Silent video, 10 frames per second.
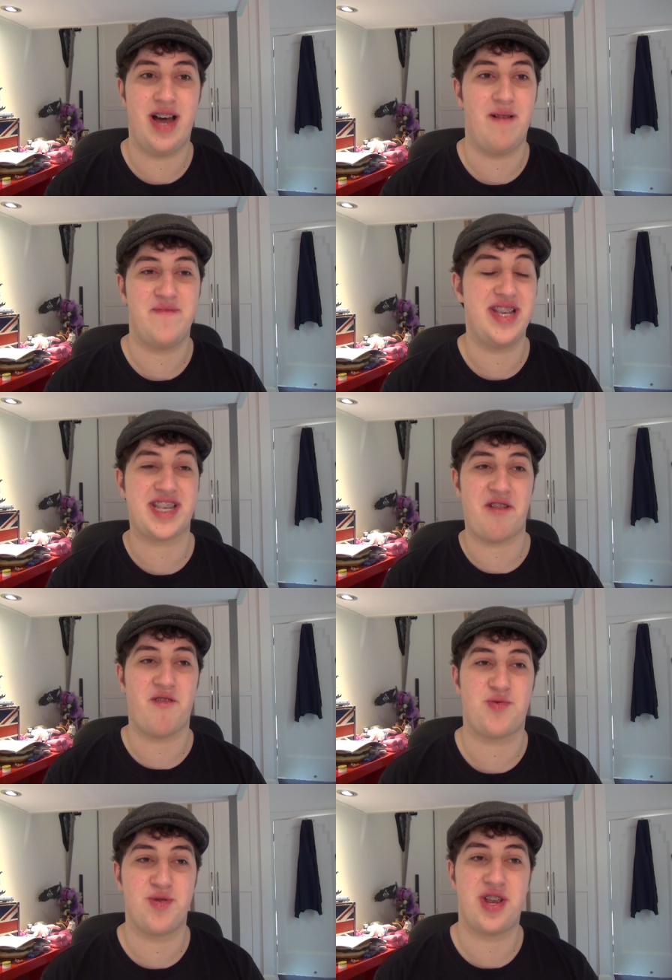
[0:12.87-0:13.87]
um this
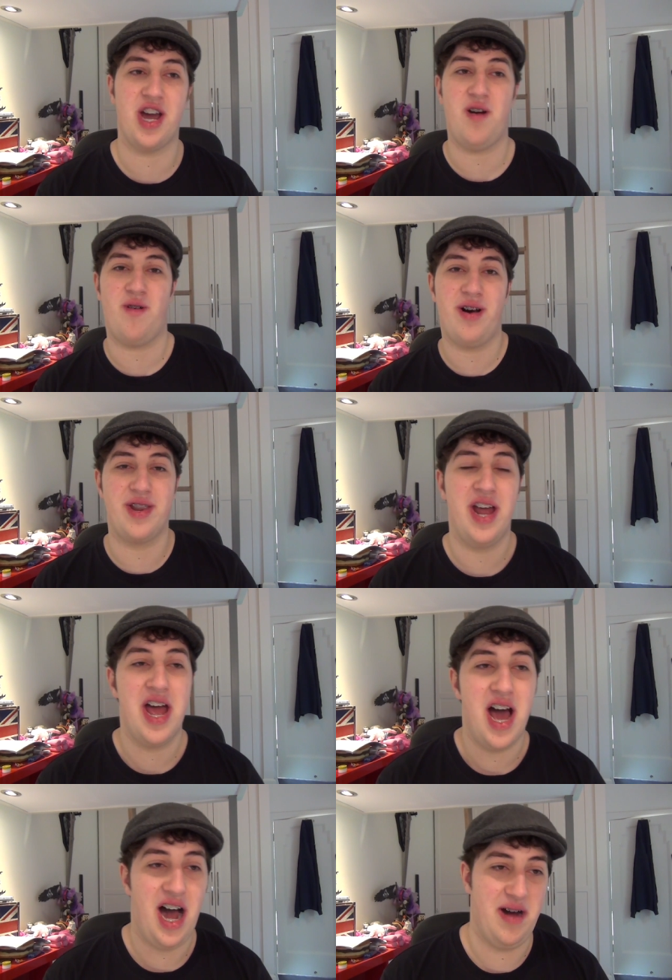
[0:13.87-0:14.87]
series would go on
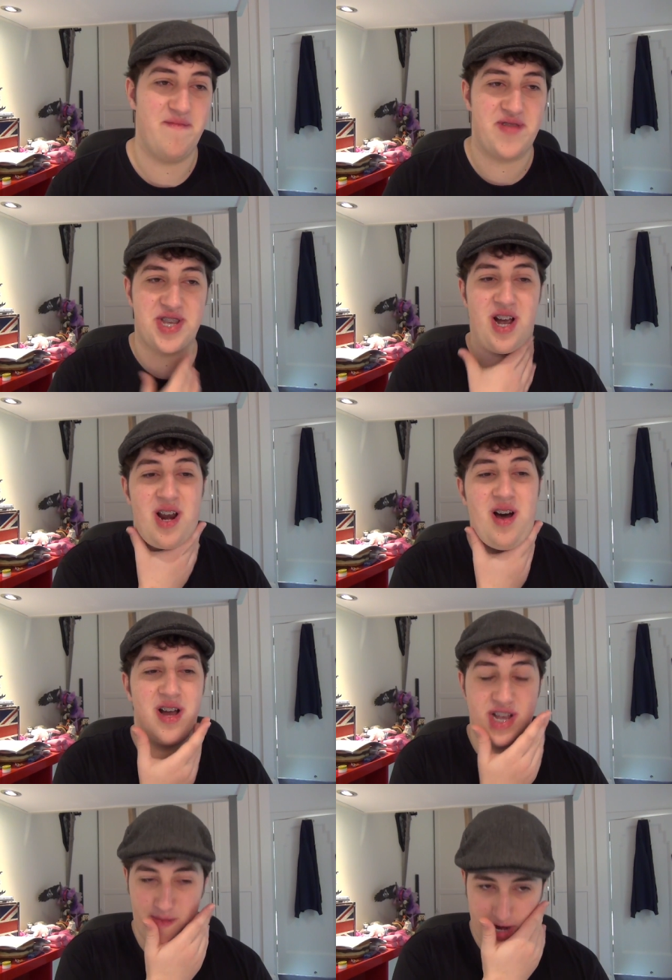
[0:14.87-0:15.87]
um for so
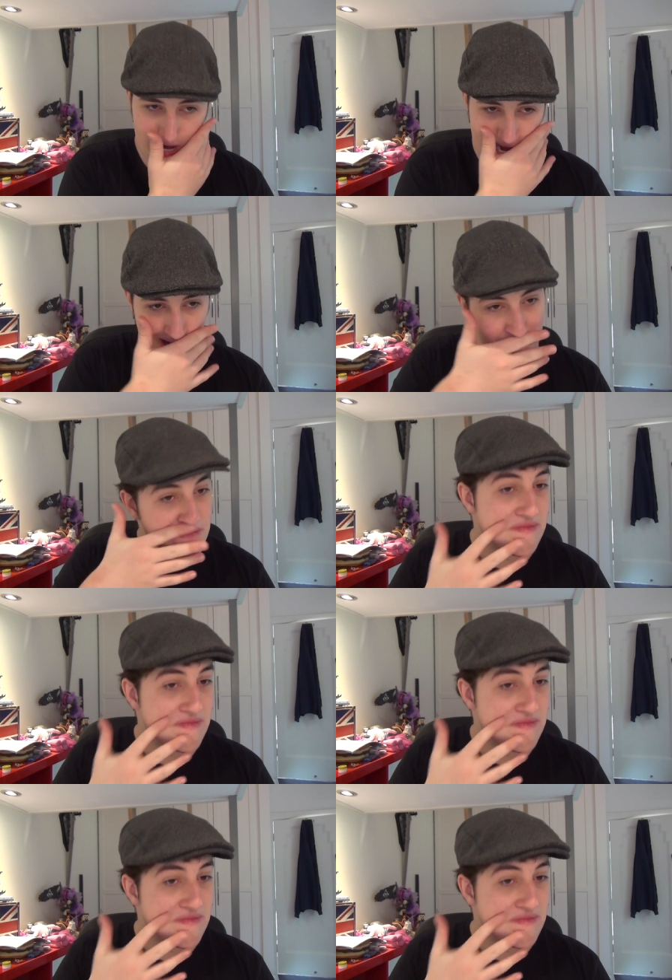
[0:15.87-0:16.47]
long, especially